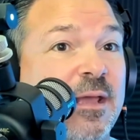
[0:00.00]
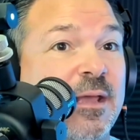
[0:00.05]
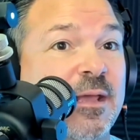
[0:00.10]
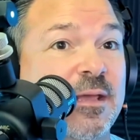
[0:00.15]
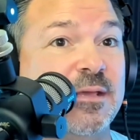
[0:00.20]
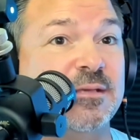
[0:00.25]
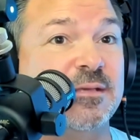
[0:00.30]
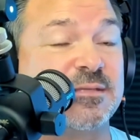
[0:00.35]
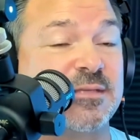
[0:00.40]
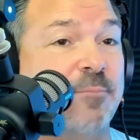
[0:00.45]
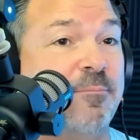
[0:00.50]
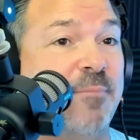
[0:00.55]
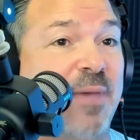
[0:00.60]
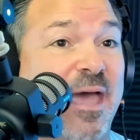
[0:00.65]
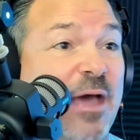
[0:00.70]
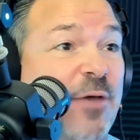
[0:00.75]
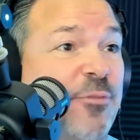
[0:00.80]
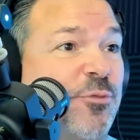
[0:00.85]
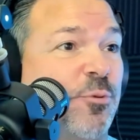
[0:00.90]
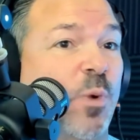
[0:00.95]
He's a
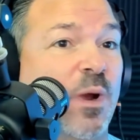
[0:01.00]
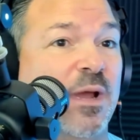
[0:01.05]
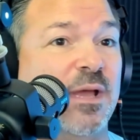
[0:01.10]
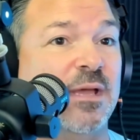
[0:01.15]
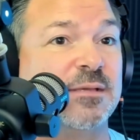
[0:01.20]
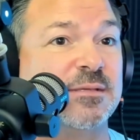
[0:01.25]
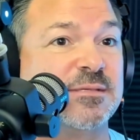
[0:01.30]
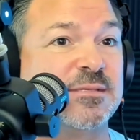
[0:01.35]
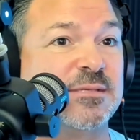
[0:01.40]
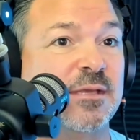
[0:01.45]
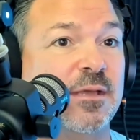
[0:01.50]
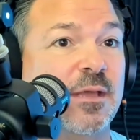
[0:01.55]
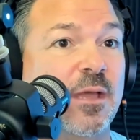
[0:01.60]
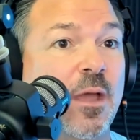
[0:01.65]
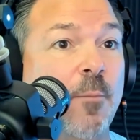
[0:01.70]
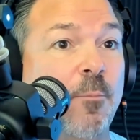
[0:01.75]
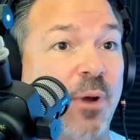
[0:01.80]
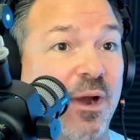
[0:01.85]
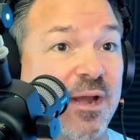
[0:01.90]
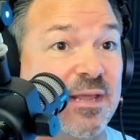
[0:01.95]
math whiz,
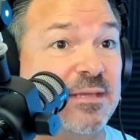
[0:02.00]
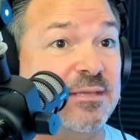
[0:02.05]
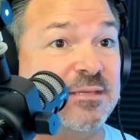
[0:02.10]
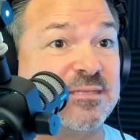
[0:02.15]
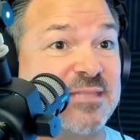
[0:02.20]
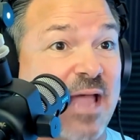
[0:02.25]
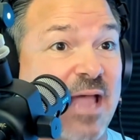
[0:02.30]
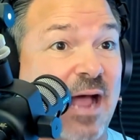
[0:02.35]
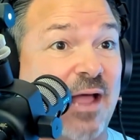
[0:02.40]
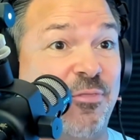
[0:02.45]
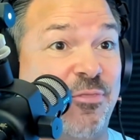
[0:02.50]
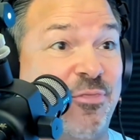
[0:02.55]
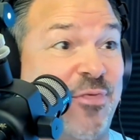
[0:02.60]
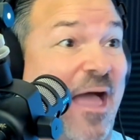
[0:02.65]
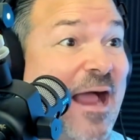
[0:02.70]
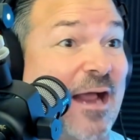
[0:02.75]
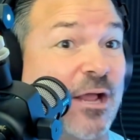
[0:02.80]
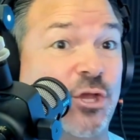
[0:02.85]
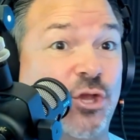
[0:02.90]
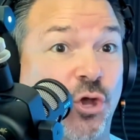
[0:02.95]
but he's not
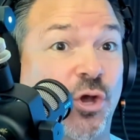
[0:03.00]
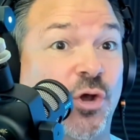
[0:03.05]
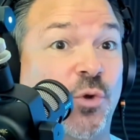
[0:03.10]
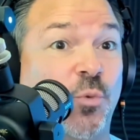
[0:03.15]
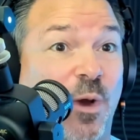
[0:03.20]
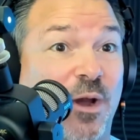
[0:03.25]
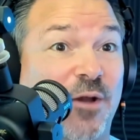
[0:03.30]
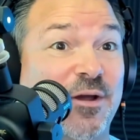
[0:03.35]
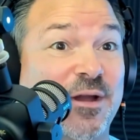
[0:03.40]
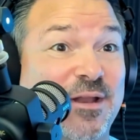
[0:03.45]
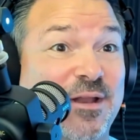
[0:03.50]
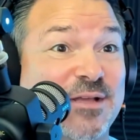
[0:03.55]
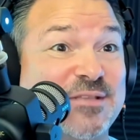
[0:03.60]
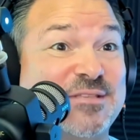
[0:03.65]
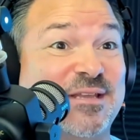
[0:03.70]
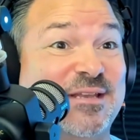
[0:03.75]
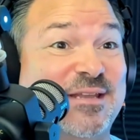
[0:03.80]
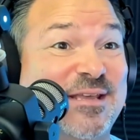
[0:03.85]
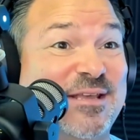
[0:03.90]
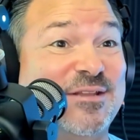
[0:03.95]
that good where he
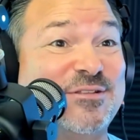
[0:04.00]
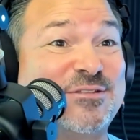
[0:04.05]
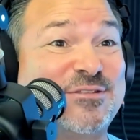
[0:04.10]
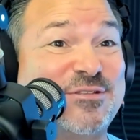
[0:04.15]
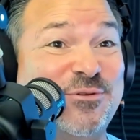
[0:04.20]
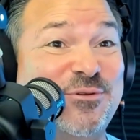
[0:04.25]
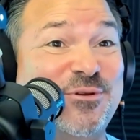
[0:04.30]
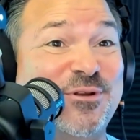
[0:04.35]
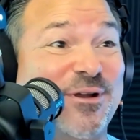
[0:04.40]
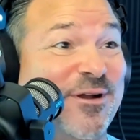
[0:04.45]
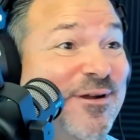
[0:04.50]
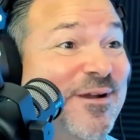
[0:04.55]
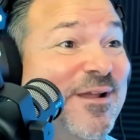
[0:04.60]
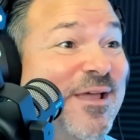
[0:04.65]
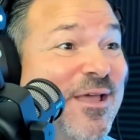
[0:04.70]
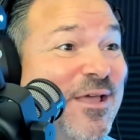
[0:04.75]
doesn't need a tutor.